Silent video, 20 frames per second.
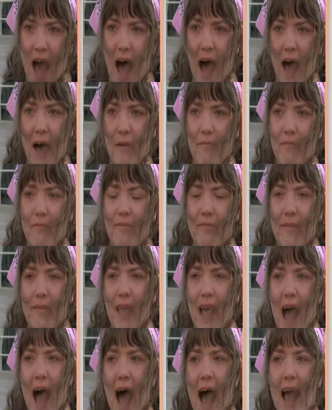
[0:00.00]

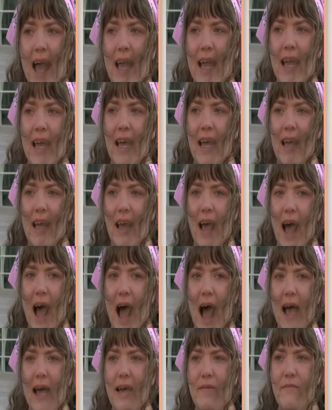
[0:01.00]
I
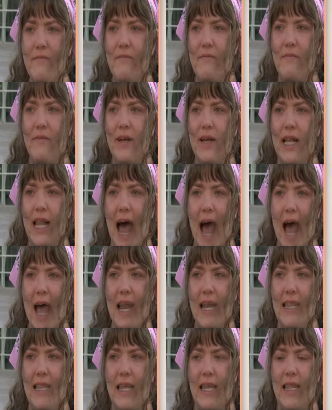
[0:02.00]
am
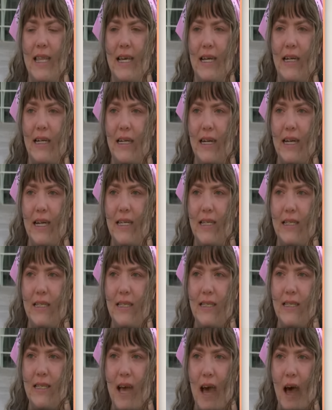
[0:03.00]
glad that there
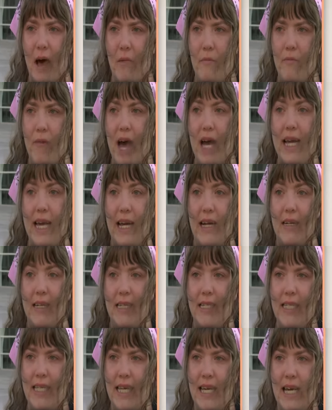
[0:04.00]
is a
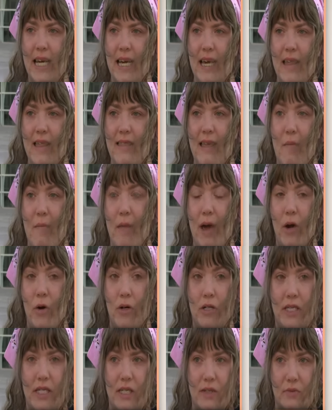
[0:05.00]
guarantee that my
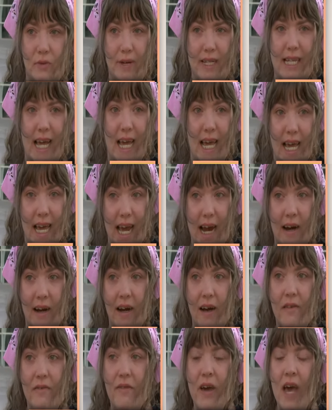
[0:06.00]
courses will be taken
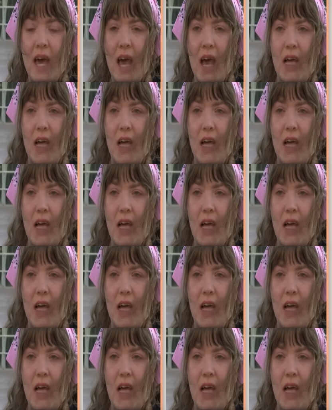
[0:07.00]
care of,